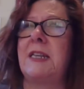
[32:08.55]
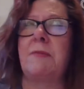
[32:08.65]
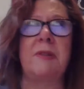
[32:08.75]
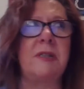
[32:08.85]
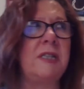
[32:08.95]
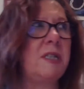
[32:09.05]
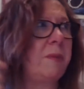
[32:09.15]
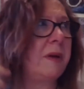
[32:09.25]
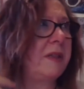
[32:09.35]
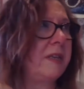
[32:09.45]
that were
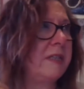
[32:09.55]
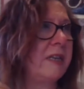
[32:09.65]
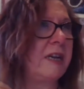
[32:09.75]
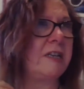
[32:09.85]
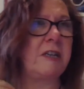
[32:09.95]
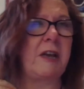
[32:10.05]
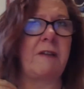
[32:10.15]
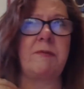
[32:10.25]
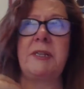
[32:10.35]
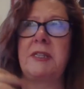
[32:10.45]
released by the Italian
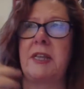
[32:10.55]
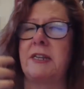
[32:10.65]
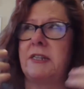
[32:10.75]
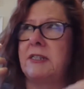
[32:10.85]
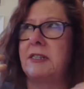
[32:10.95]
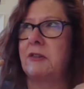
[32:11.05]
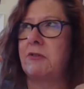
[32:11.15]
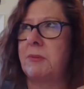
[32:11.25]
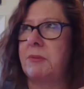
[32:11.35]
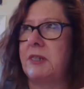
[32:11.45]
government that is
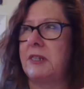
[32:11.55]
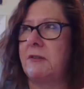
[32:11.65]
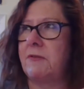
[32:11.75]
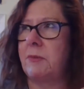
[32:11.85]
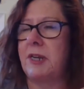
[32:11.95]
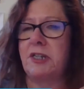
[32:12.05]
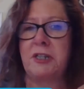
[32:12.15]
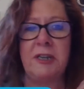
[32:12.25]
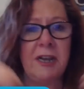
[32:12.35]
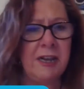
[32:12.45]
encrypting
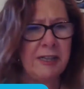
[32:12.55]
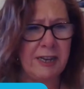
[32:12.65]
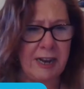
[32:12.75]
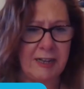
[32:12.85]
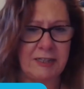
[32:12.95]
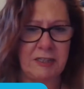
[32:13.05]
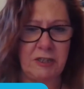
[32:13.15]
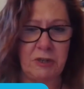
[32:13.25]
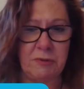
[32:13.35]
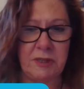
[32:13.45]
information that has to
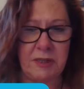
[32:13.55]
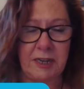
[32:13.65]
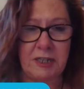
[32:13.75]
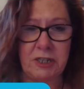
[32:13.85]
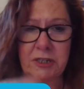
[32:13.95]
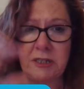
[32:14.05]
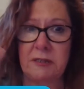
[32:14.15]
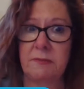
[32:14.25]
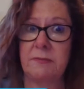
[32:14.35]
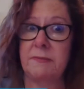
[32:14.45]
do with elections.